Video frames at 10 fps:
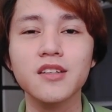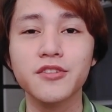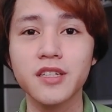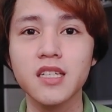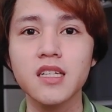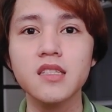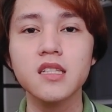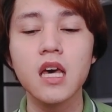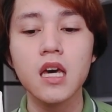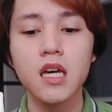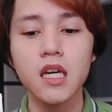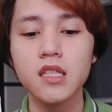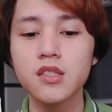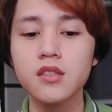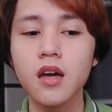ingredients,
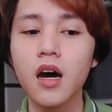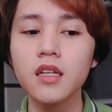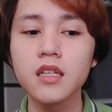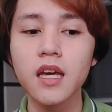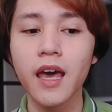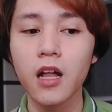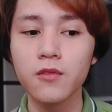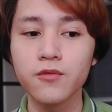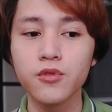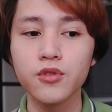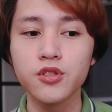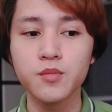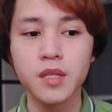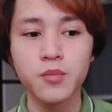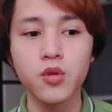it's not helpful
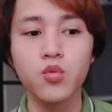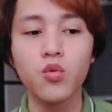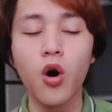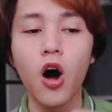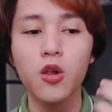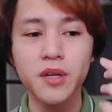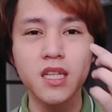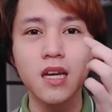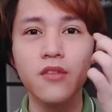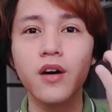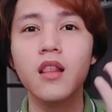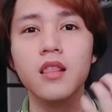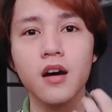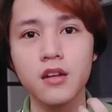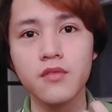to people who already have a
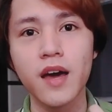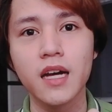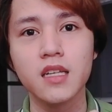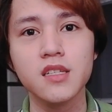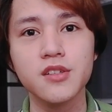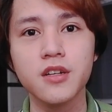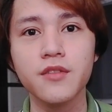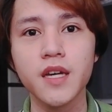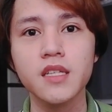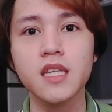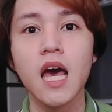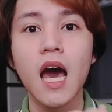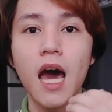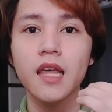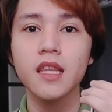lot of acne in their face.
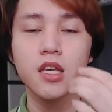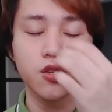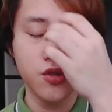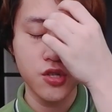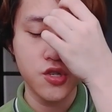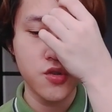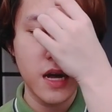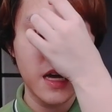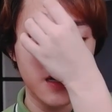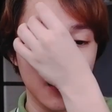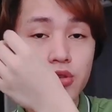I think you should try